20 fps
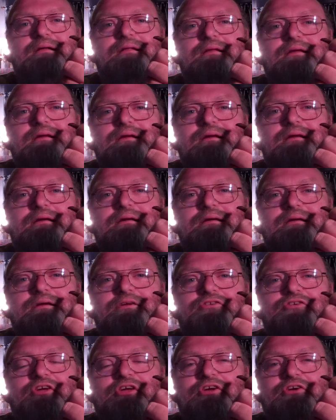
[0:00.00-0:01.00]
The
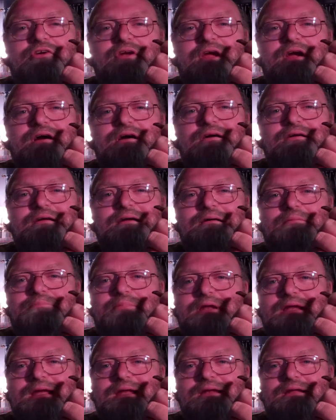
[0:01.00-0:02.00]
security guard
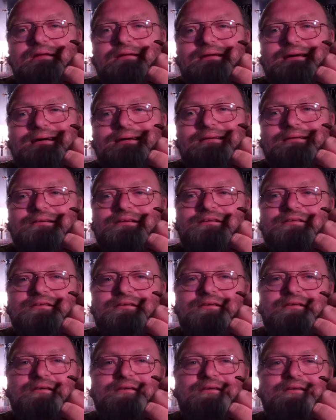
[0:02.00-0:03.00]
company did not